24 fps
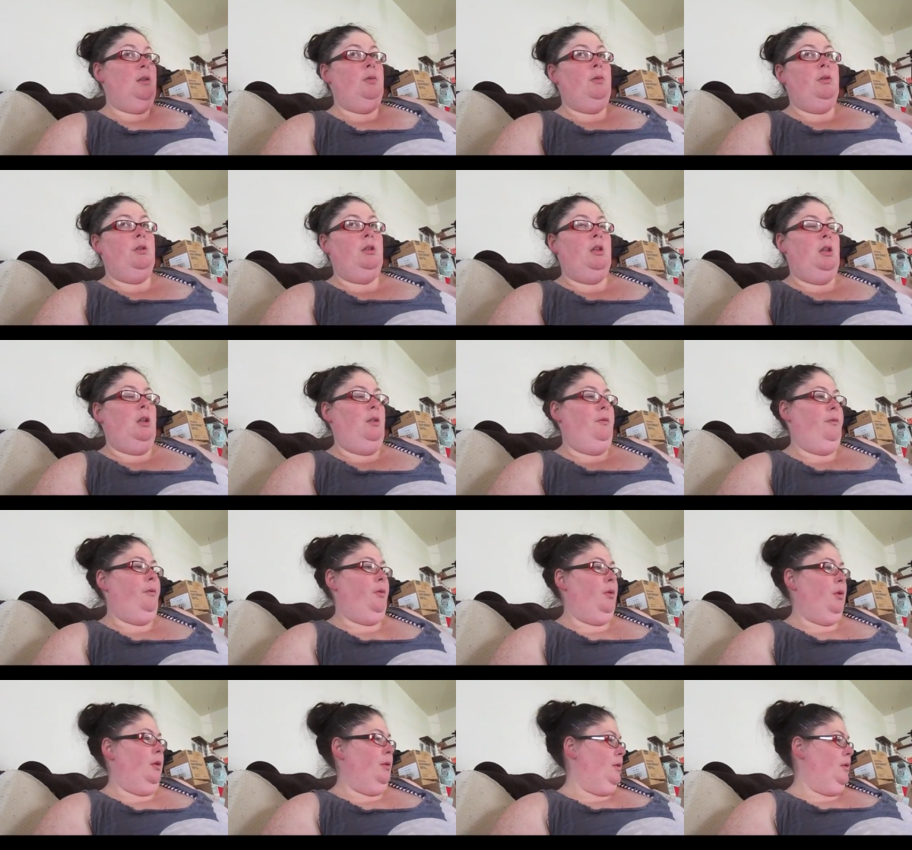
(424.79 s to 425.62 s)
when she
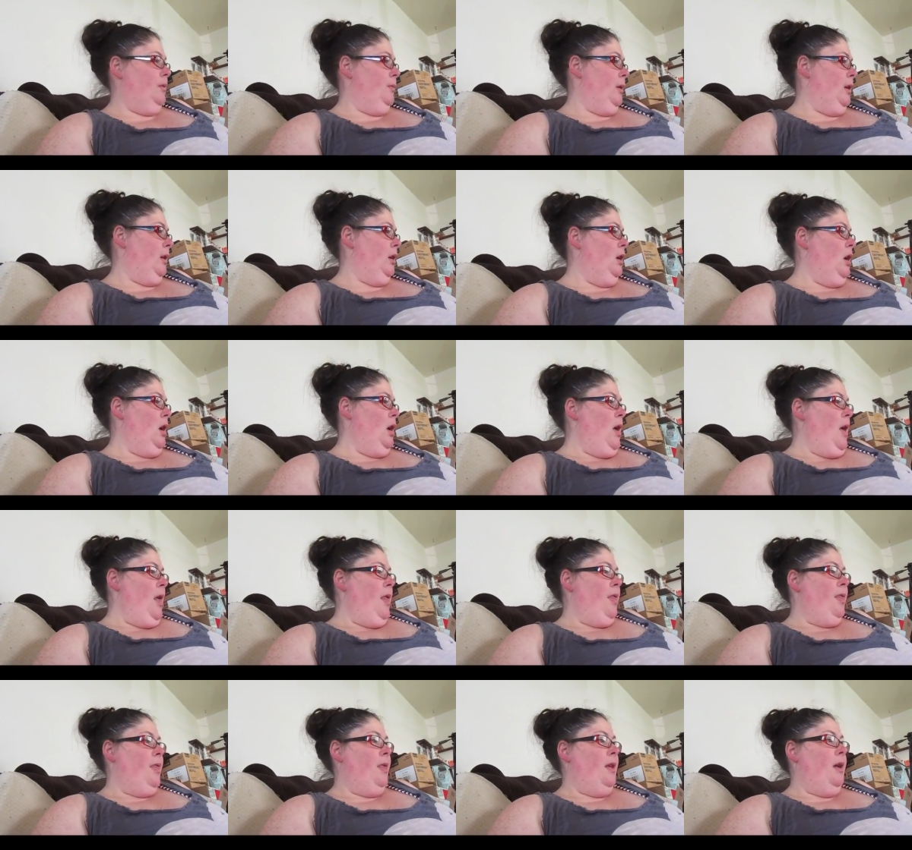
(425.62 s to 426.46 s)
informed me
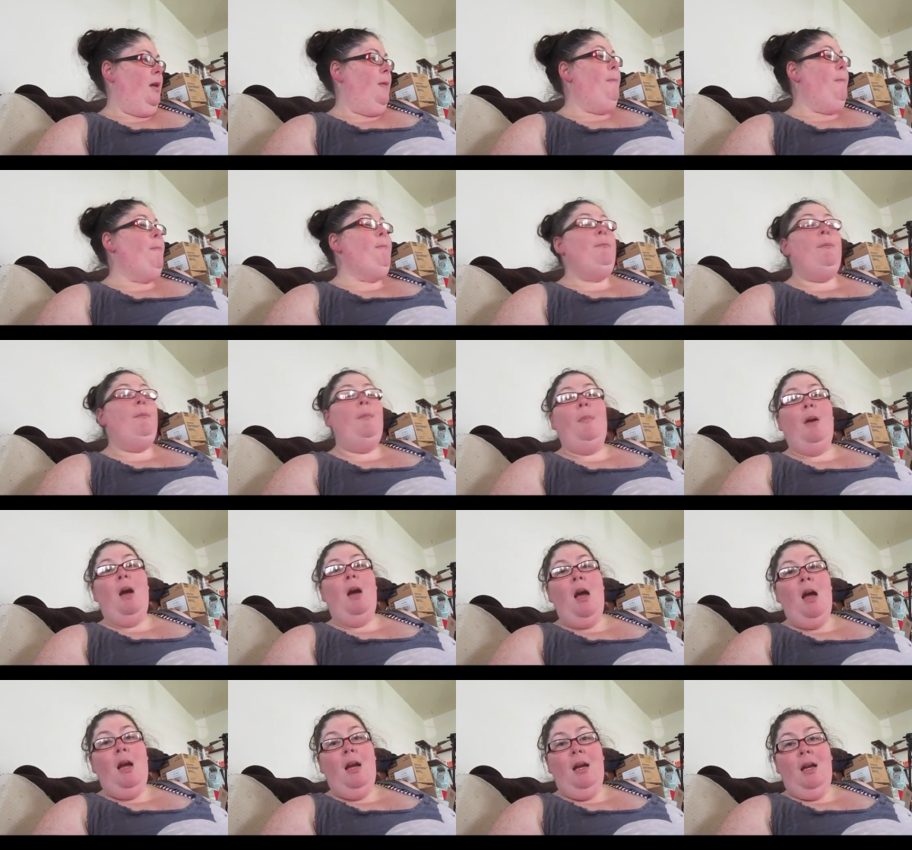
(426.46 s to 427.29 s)
that
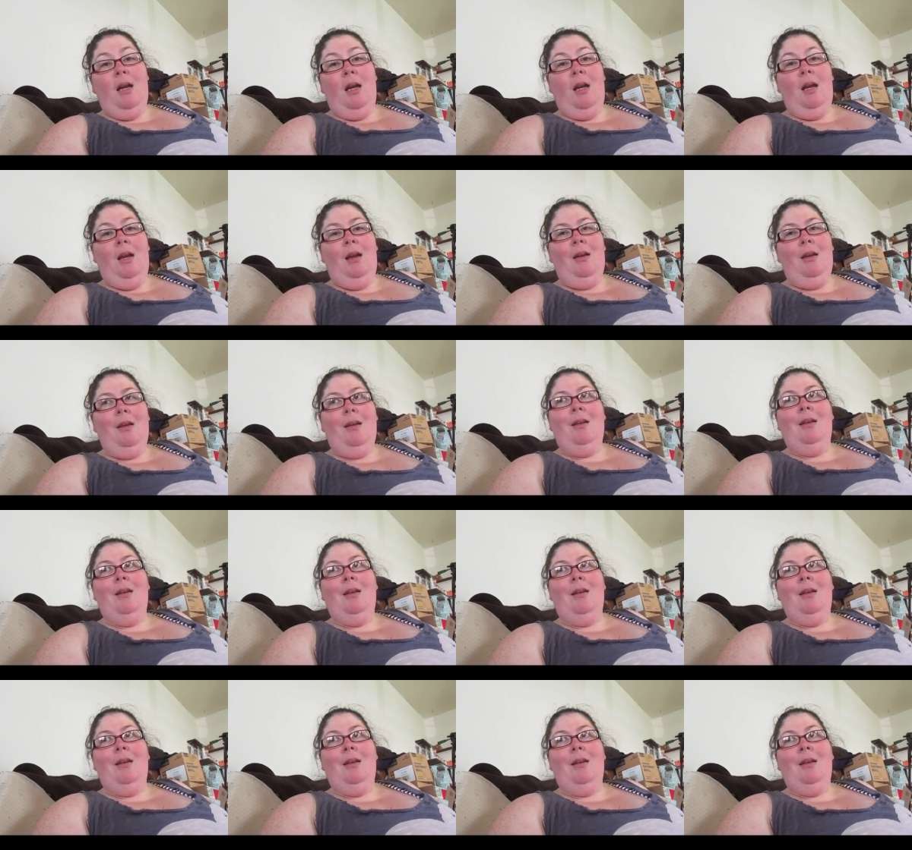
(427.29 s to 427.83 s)
one